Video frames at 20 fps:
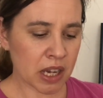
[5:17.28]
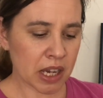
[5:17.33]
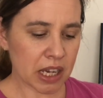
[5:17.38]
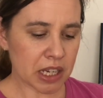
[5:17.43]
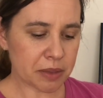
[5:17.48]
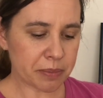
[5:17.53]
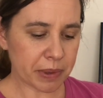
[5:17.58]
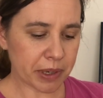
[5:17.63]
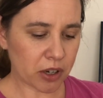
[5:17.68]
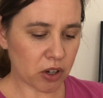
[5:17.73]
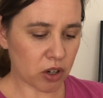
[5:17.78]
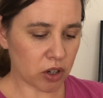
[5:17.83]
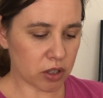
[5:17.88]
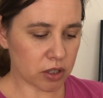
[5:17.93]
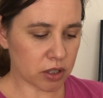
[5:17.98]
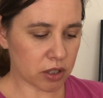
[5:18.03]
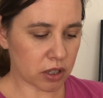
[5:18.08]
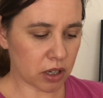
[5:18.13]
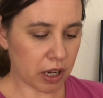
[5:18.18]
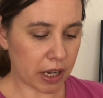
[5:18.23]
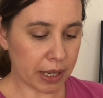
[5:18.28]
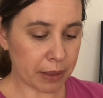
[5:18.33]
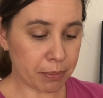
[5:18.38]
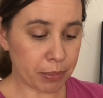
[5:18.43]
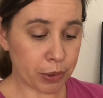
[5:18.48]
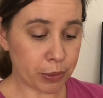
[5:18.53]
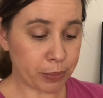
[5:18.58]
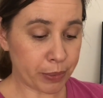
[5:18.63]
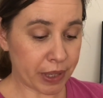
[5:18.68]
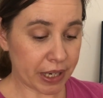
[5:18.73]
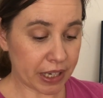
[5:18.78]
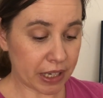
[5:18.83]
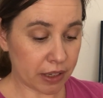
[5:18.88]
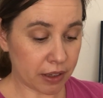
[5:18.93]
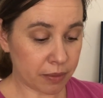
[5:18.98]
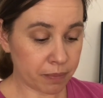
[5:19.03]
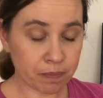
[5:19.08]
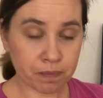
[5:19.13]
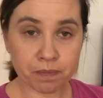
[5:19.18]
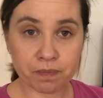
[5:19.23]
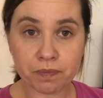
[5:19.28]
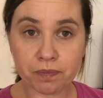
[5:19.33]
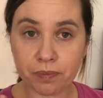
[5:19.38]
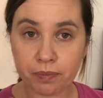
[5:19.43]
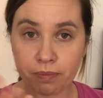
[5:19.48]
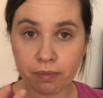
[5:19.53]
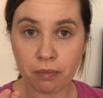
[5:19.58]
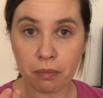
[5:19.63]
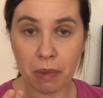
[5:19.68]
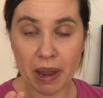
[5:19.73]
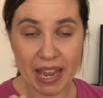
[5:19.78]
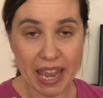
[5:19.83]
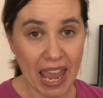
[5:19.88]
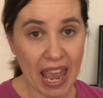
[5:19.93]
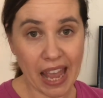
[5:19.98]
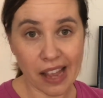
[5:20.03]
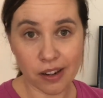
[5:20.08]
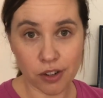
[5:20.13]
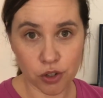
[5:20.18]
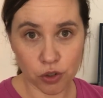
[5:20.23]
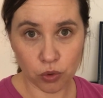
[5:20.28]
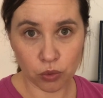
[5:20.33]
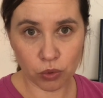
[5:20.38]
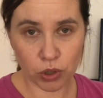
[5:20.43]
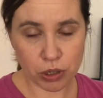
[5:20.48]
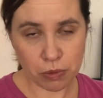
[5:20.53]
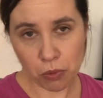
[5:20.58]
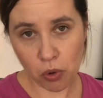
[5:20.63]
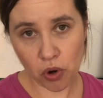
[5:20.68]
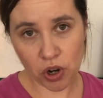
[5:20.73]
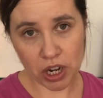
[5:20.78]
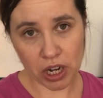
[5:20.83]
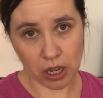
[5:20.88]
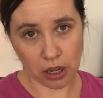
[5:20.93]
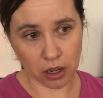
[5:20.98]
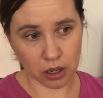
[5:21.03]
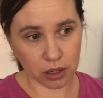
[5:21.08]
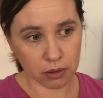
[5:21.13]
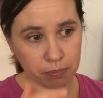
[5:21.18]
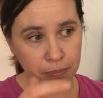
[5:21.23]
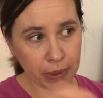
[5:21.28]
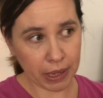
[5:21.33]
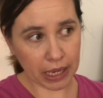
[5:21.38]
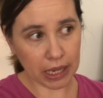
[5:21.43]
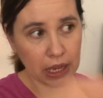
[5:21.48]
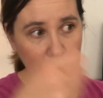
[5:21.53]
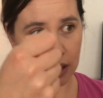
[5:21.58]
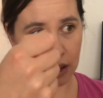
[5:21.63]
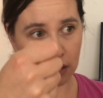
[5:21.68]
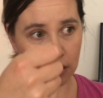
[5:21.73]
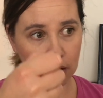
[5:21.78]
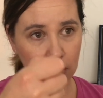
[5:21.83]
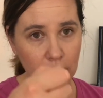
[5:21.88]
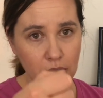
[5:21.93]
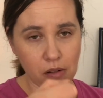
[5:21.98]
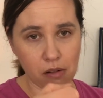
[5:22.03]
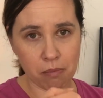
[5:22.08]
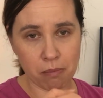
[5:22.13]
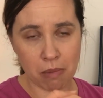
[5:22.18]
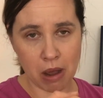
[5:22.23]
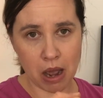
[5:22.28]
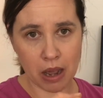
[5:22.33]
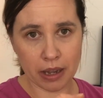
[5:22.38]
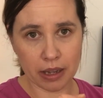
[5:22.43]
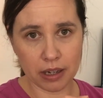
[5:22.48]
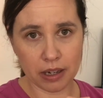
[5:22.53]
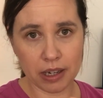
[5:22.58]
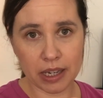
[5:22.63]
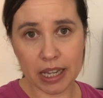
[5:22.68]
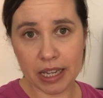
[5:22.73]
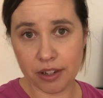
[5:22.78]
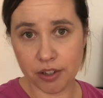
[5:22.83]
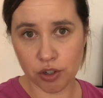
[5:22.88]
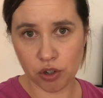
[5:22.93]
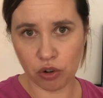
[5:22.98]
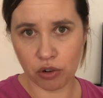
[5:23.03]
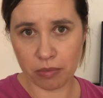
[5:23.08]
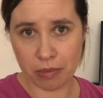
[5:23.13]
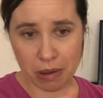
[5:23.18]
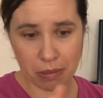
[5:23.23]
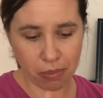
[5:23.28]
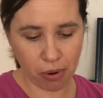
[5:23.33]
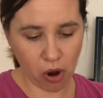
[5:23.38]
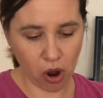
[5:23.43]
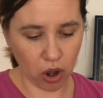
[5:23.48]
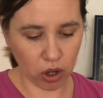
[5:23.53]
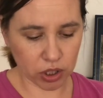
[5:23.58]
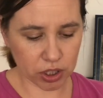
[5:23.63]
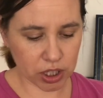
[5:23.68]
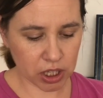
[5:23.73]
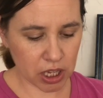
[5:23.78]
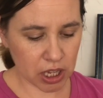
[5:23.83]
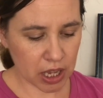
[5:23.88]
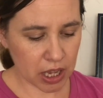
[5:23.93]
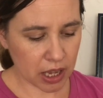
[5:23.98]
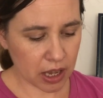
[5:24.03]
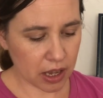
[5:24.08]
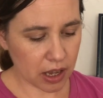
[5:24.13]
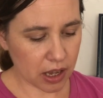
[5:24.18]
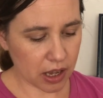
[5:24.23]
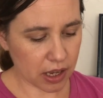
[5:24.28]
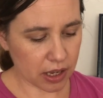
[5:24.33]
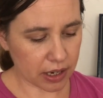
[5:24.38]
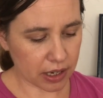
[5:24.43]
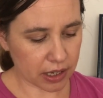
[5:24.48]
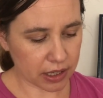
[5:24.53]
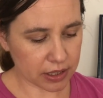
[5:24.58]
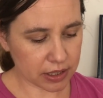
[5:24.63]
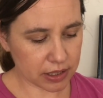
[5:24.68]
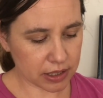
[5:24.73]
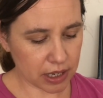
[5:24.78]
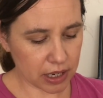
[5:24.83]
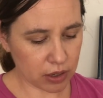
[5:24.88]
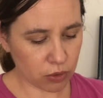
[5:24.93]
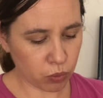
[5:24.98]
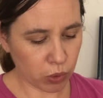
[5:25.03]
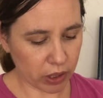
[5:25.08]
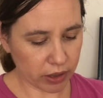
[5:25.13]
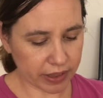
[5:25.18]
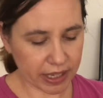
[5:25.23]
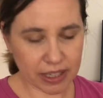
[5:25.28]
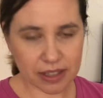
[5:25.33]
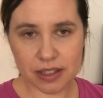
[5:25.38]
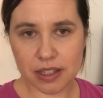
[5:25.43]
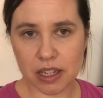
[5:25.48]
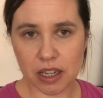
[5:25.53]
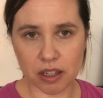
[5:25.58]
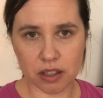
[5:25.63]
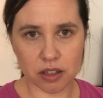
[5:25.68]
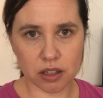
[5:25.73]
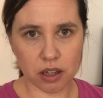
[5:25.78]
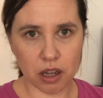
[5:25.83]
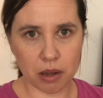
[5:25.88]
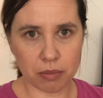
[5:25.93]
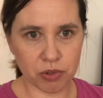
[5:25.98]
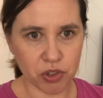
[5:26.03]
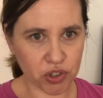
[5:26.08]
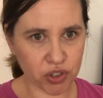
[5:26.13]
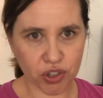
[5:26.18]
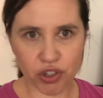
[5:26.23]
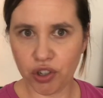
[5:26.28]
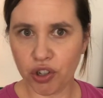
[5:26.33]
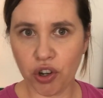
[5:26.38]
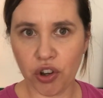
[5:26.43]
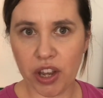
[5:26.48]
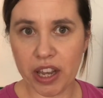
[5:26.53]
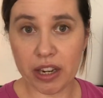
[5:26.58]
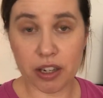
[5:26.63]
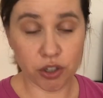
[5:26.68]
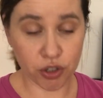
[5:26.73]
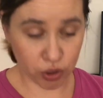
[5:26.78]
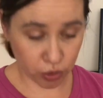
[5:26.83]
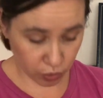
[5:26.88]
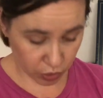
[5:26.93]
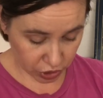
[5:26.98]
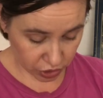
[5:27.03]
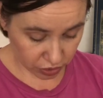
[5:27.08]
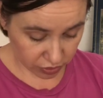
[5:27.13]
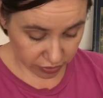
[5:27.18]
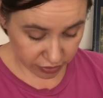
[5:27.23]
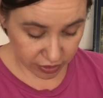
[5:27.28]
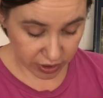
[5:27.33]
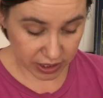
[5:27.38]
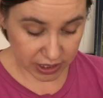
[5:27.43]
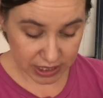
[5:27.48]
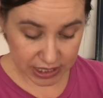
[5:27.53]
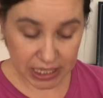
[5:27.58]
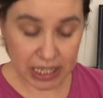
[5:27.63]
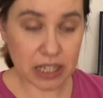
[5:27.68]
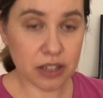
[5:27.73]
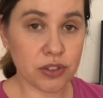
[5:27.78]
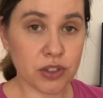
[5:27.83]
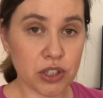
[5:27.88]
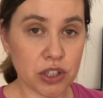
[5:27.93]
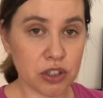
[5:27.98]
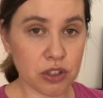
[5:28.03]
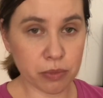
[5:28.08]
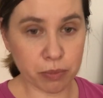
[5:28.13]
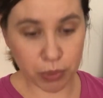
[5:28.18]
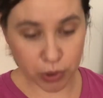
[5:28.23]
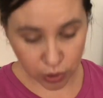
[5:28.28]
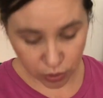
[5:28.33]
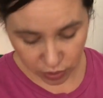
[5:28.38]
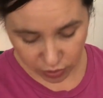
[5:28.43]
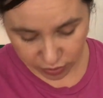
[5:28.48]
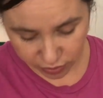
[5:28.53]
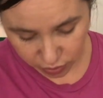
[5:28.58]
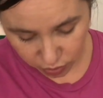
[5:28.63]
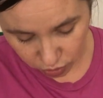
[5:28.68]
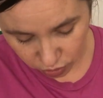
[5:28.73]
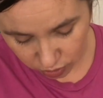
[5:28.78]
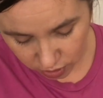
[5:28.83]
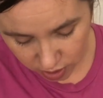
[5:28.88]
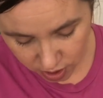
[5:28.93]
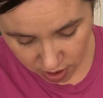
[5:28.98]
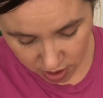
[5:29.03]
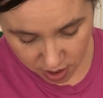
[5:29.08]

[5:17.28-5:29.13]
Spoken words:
is because I burned my hand one morning picking my lid on my pot, and I said, well, that's it, I'm just gonna go ahead and do one of Stacy's beautiful